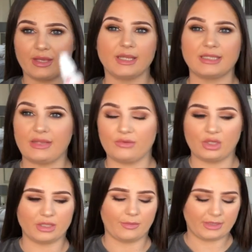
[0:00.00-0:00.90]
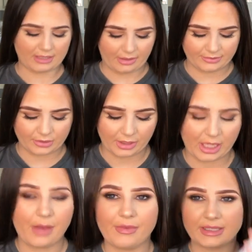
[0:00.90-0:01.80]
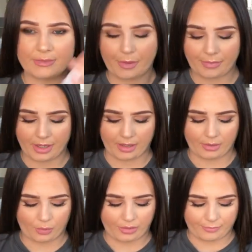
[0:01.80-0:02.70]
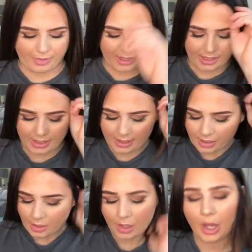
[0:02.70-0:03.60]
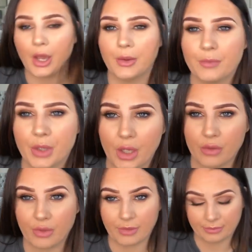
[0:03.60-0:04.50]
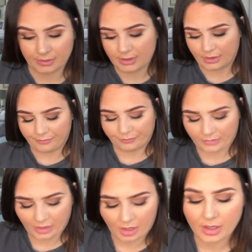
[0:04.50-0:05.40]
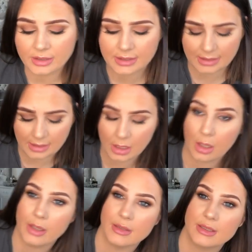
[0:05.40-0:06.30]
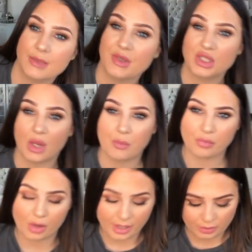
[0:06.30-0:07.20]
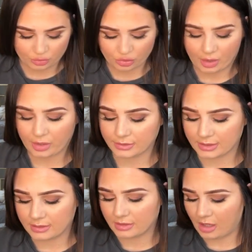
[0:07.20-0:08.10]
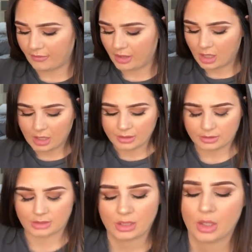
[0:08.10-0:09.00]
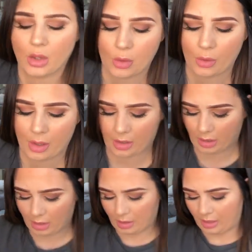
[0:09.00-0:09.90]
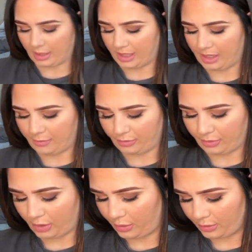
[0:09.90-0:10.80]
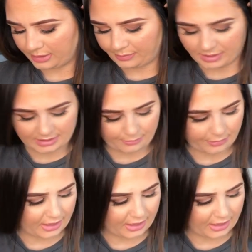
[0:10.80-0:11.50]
this, even use it on myself, so I keep this in my bag with me when going around to see clients, especially at bridal trials and stuff. So I keep those bits and